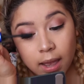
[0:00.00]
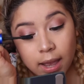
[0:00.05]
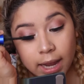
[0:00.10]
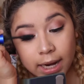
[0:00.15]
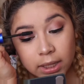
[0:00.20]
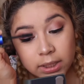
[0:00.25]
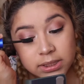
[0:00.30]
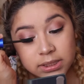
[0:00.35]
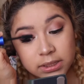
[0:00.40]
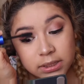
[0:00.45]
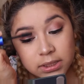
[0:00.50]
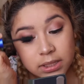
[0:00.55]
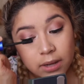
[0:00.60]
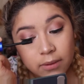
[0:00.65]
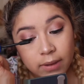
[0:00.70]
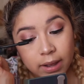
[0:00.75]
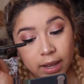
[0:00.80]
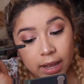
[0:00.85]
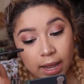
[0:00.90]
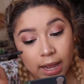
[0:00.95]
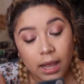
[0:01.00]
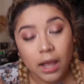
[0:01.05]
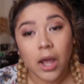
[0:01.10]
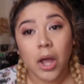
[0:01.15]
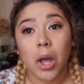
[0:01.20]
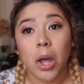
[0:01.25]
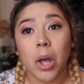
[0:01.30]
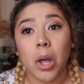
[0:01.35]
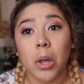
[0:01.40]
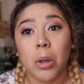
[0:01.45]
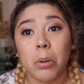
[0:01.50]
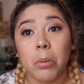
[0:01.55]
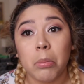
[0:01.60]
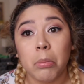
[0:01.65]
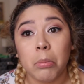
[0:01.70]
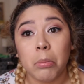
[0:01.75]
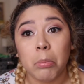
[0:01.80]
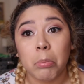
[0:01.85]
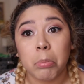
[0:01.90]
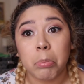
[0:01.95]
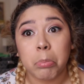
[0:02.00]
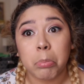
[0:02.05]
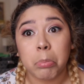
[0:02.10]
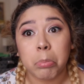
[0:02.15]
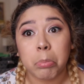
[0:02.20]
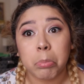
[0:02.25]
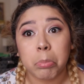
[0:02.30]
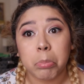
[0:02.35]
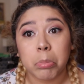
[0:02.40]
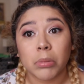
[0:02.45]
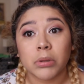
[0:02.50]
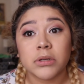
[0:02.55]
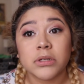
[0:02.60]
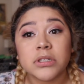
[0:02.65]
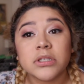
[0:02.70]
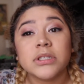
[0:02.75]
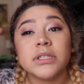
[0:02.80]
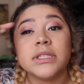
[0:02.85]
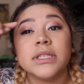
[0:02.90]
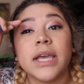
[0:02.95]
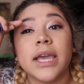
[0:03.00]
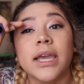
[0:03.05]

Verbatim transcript: I also don't, oh, don't you just